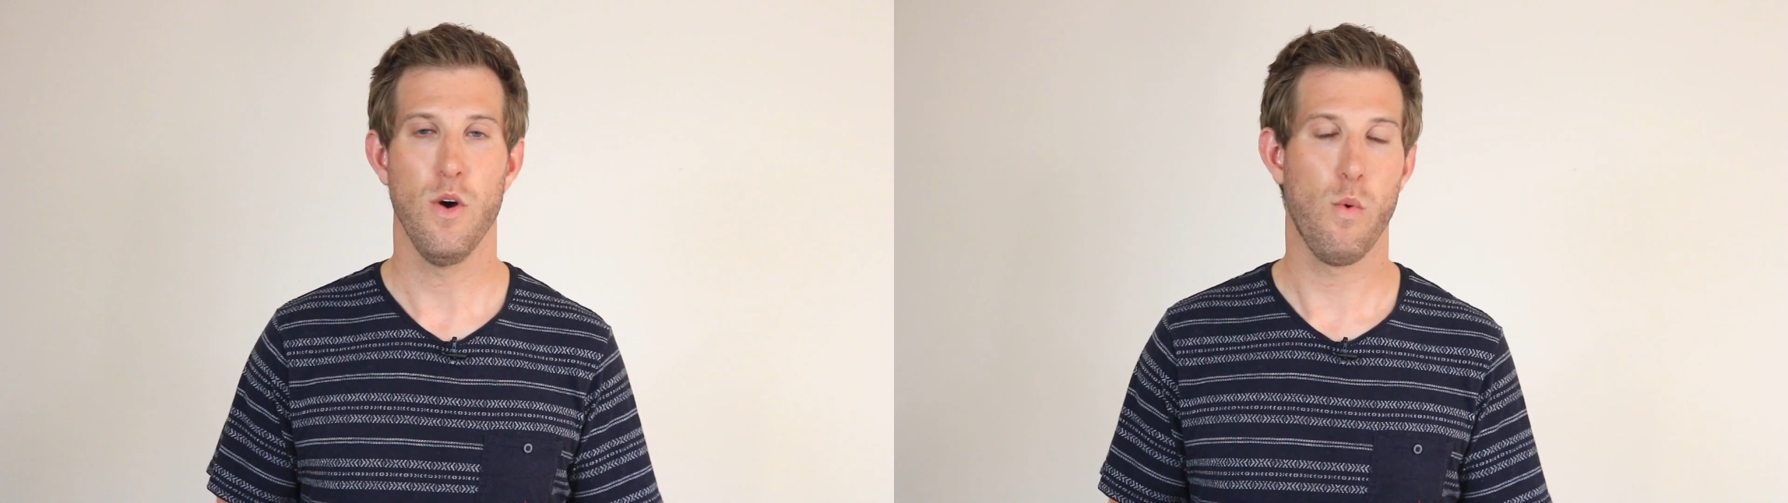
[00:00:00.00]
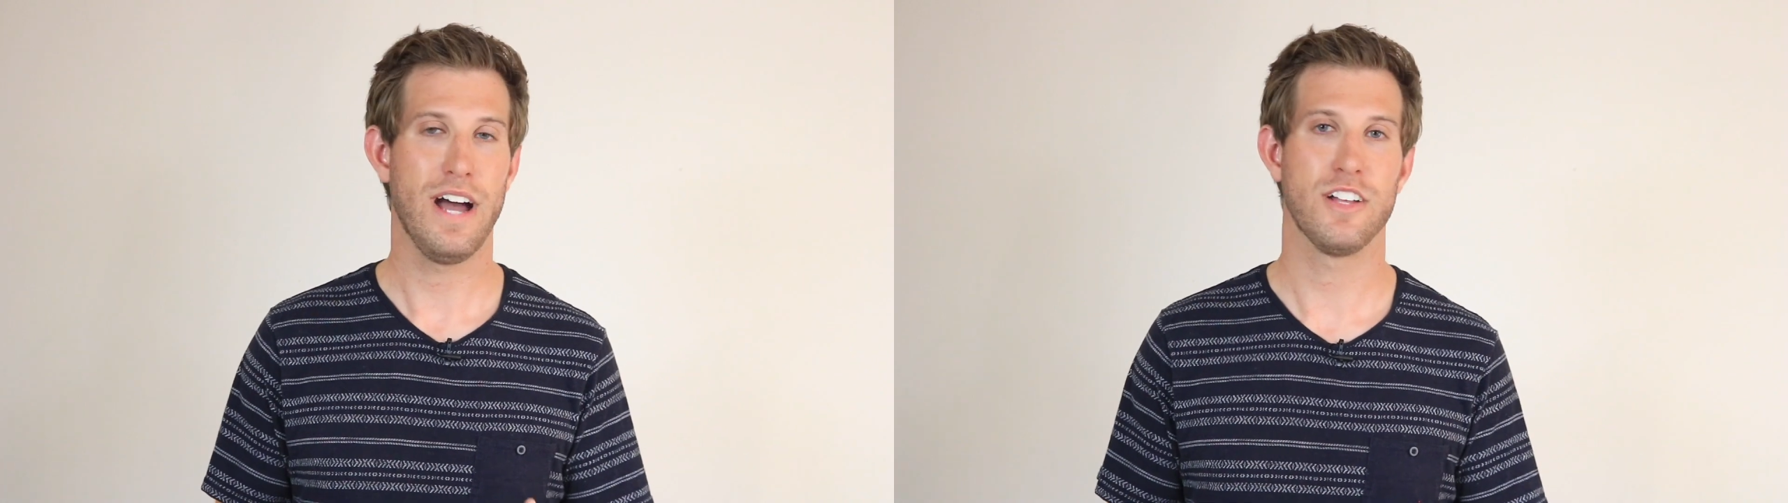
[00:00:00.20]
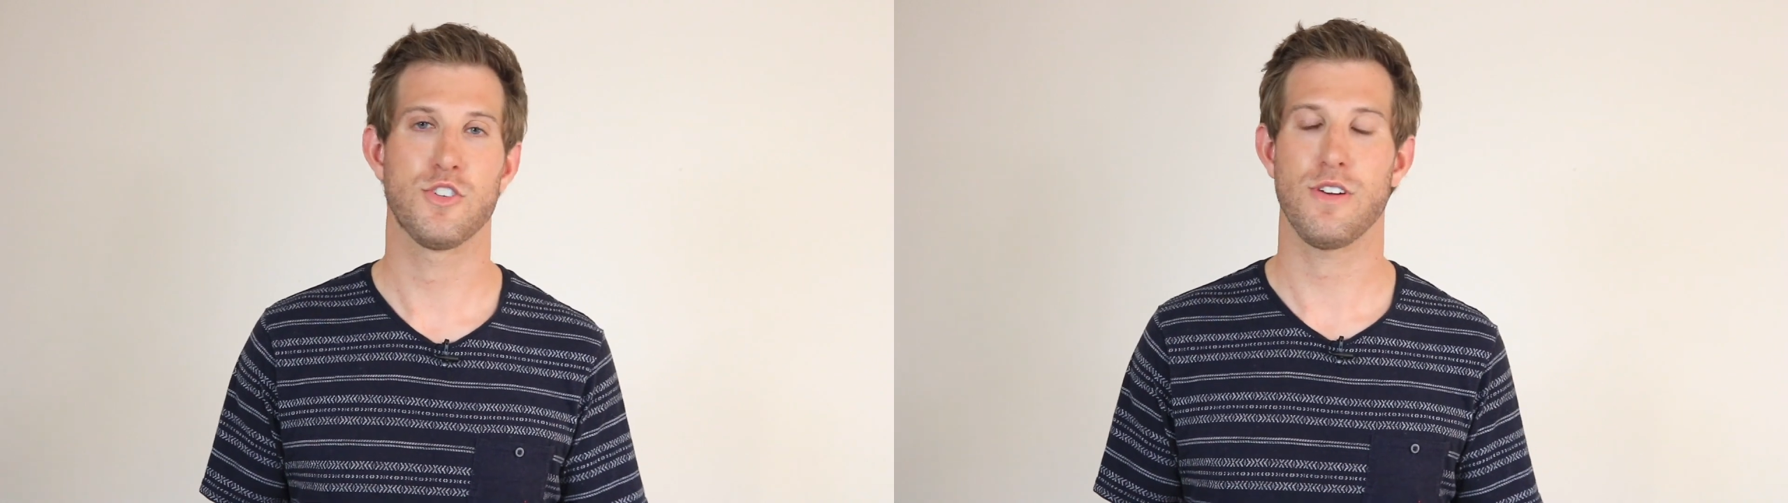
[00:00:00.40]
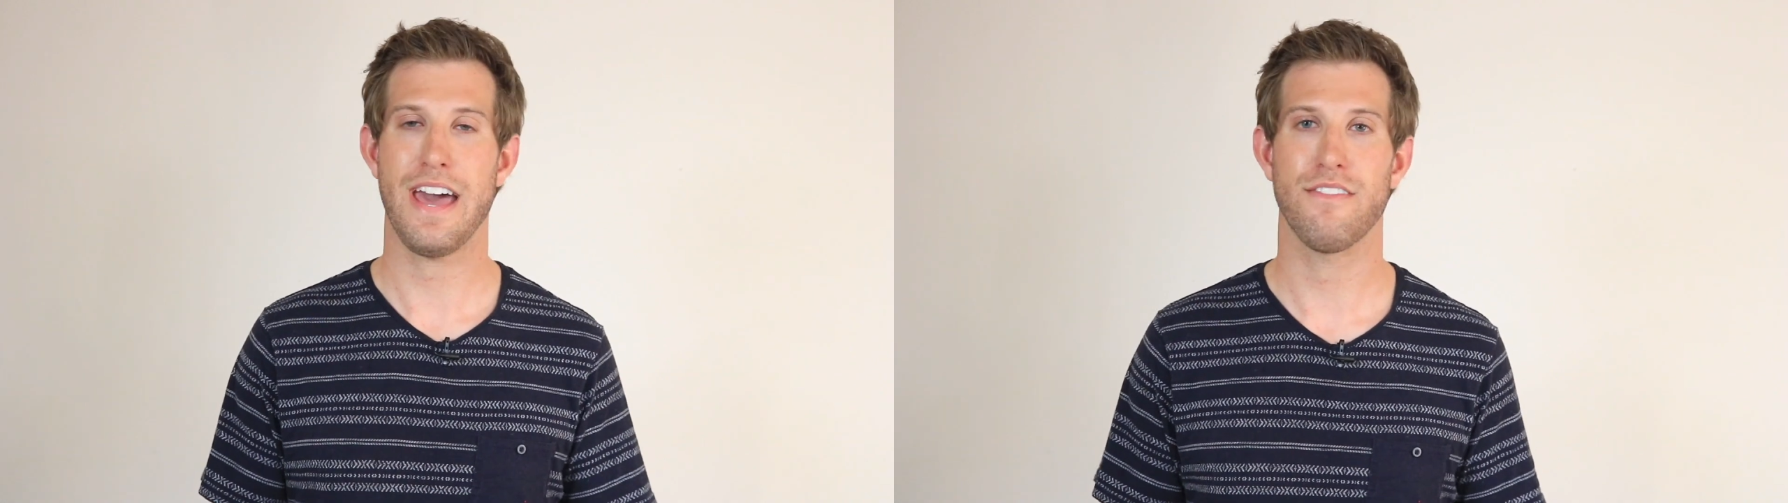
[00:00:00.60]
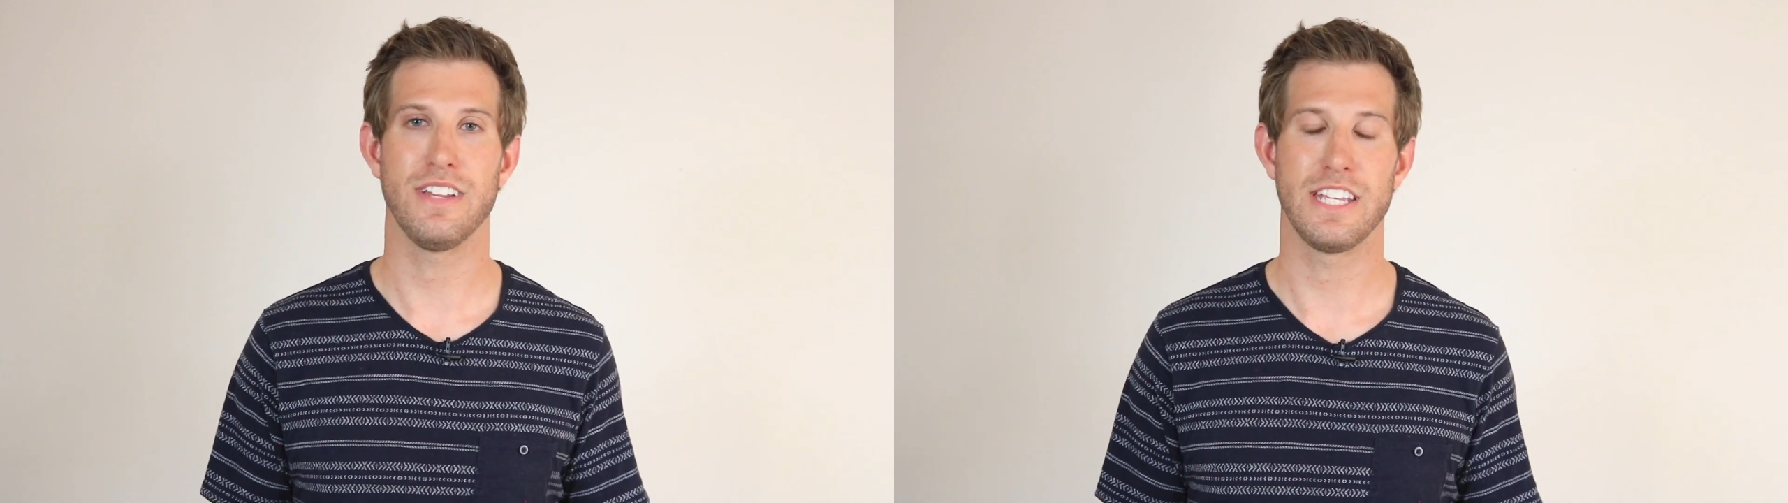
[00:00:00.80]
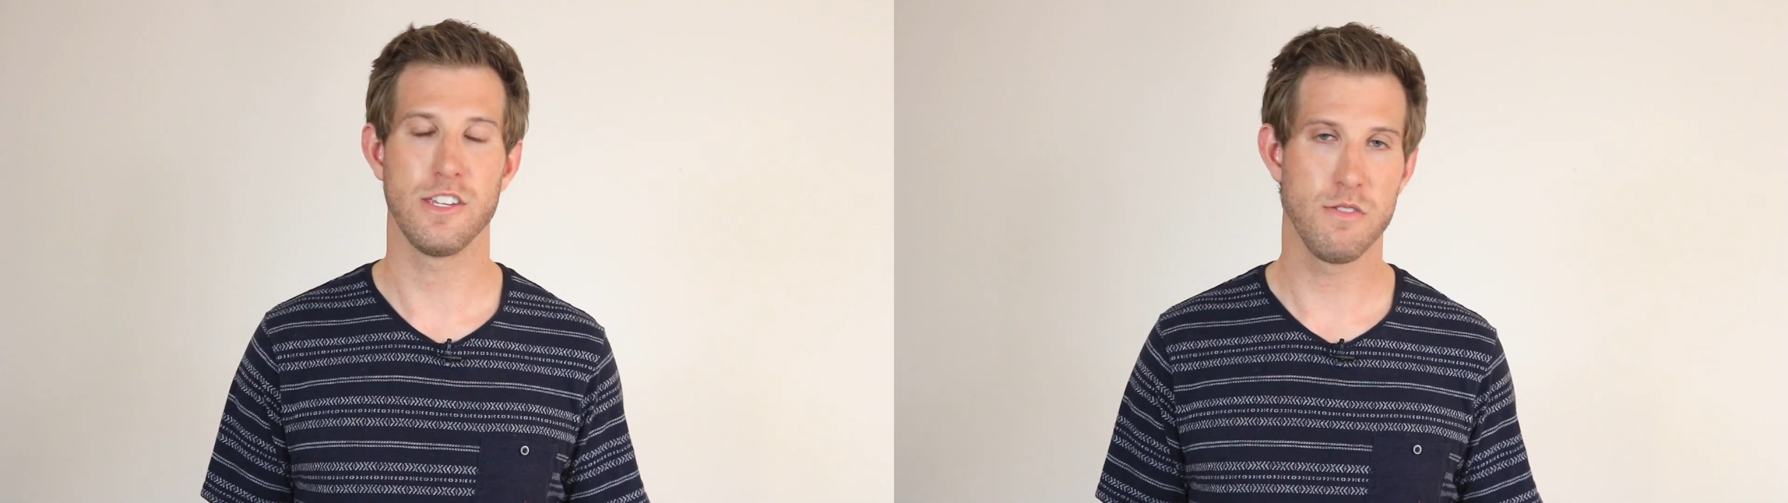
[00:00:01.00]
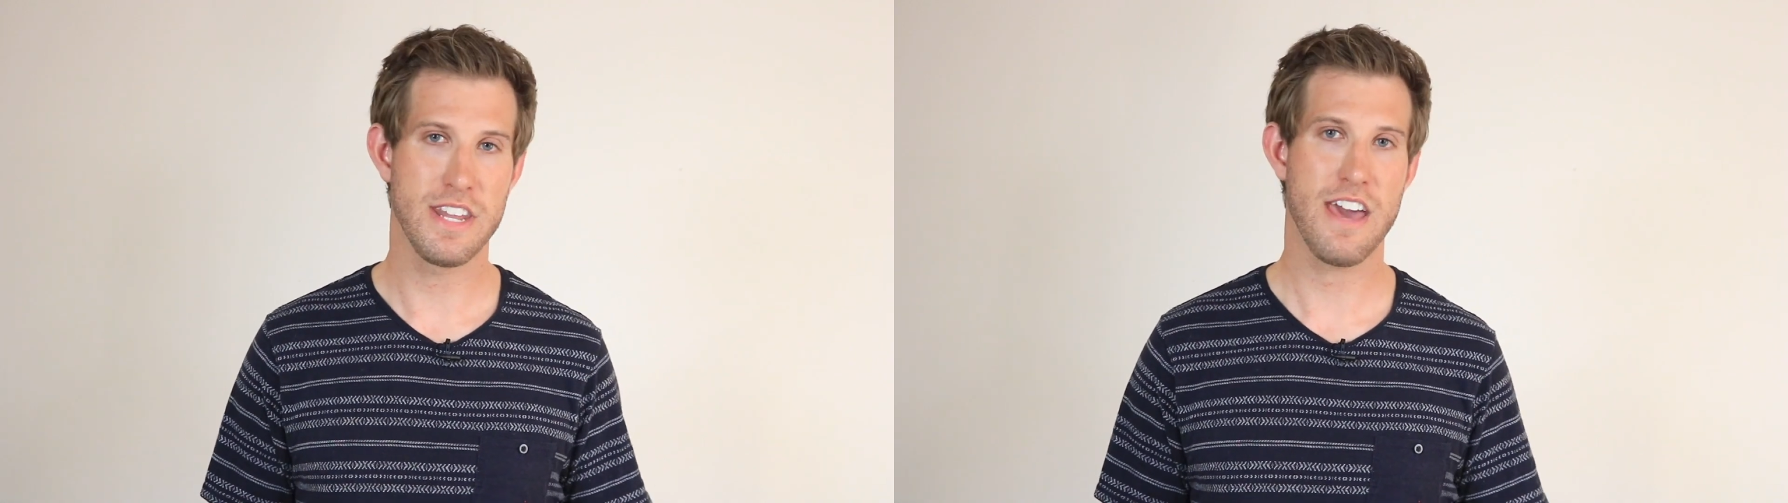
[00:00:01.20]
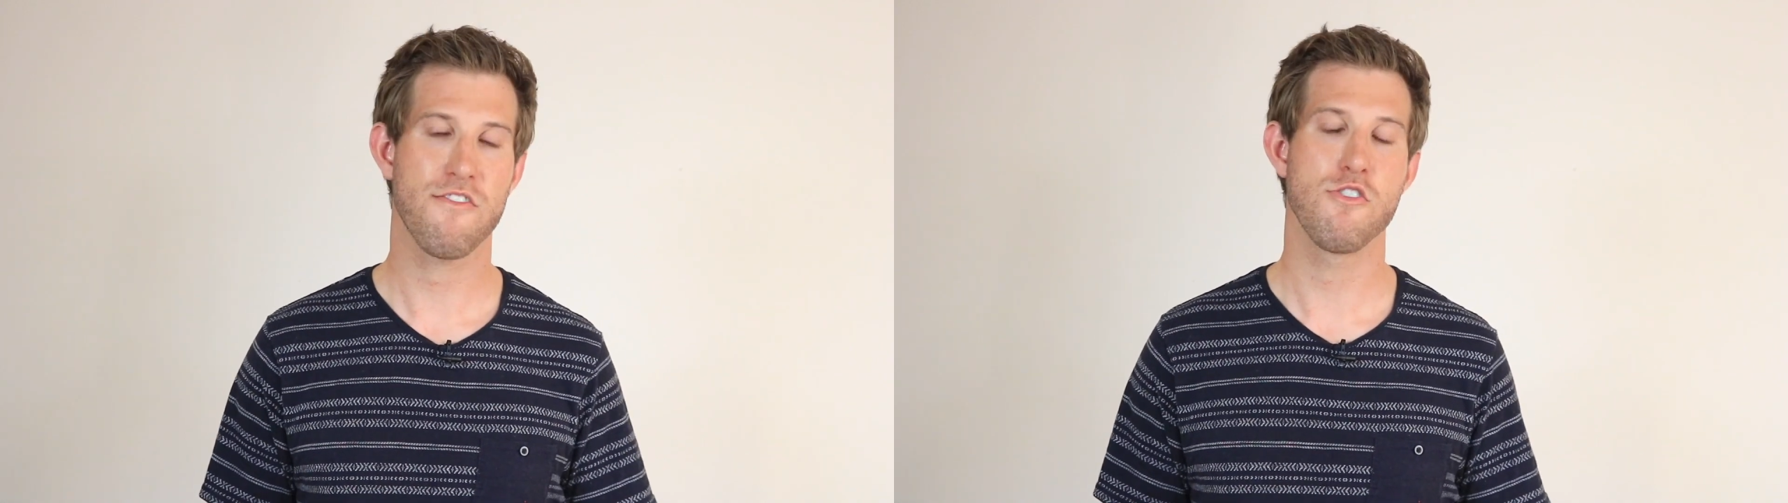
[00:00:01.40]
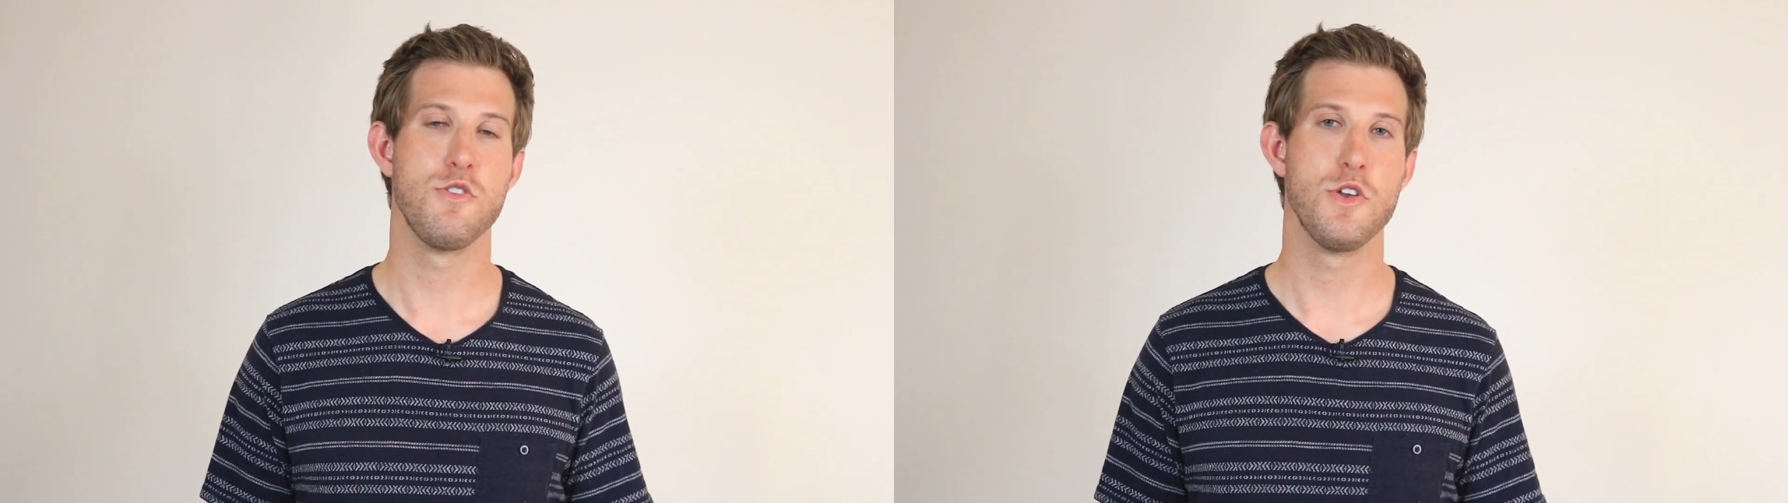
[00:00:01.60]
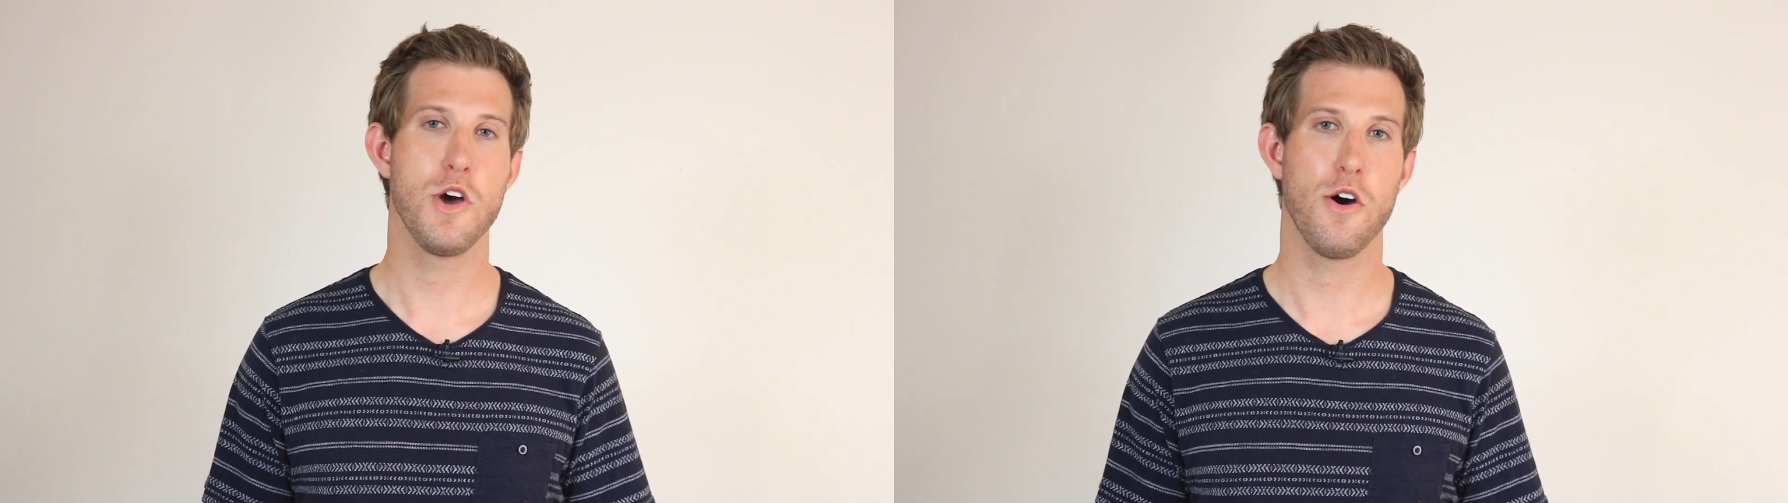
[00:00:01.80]
while traveling. You never
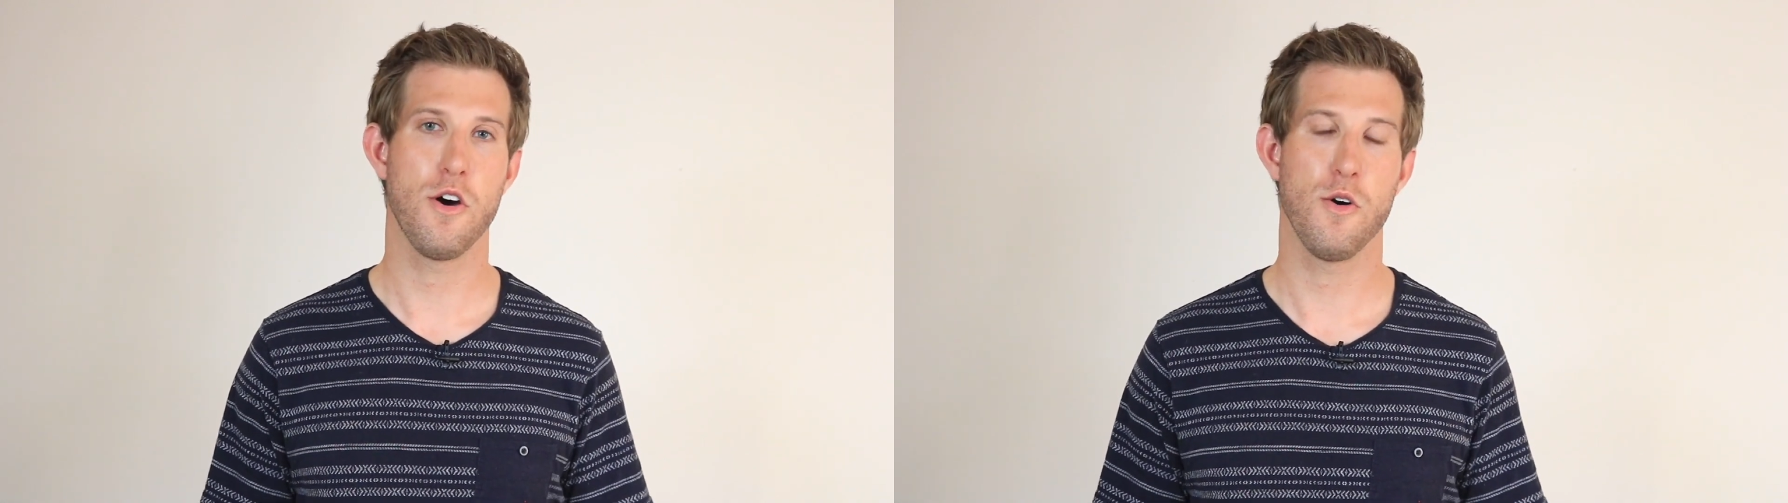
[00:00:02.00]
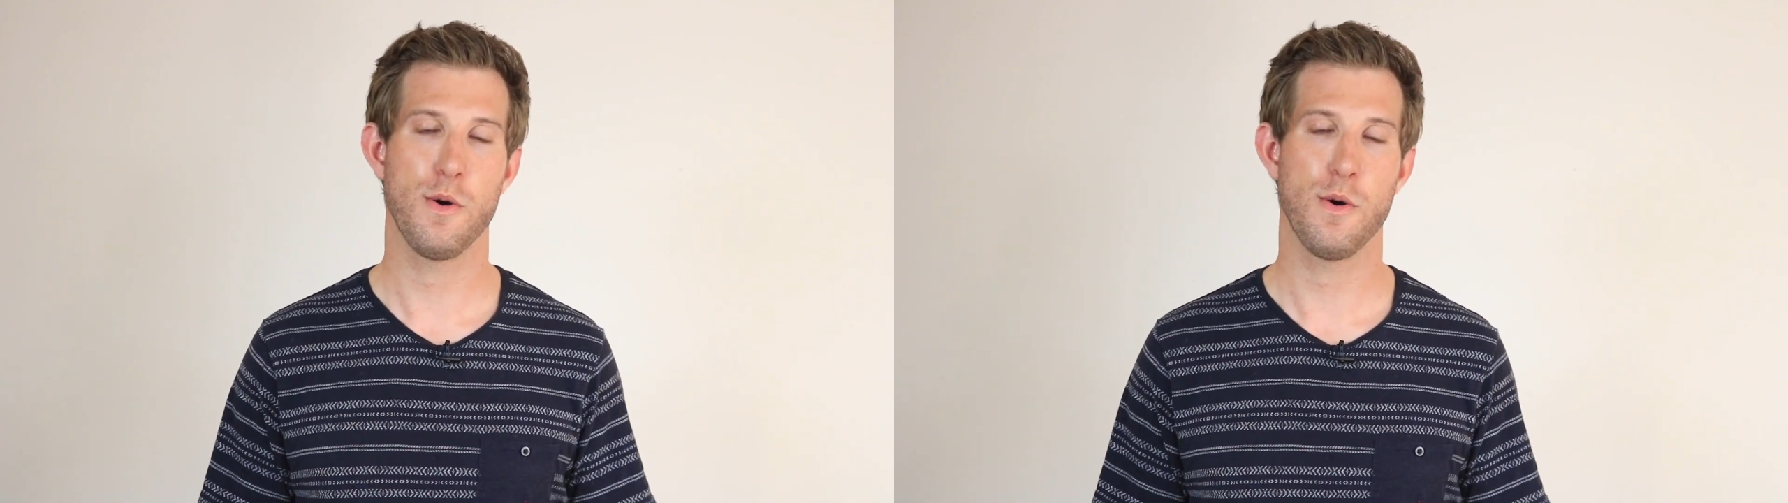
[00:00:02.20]
know